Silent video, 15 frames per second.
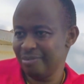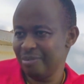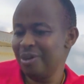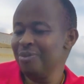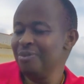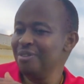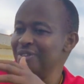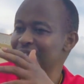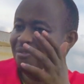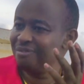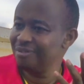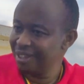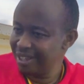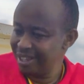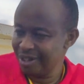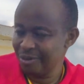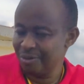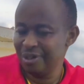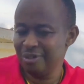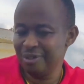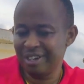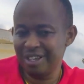But
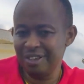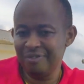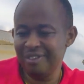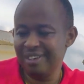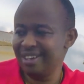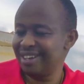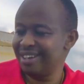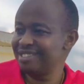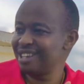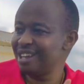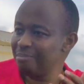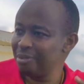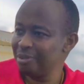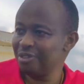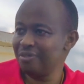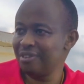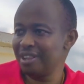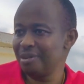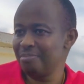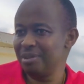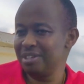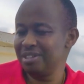when you're giving examples of
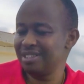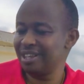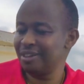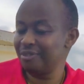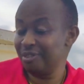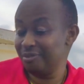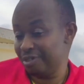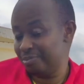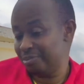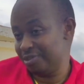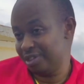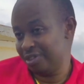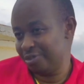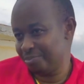other places that have developed without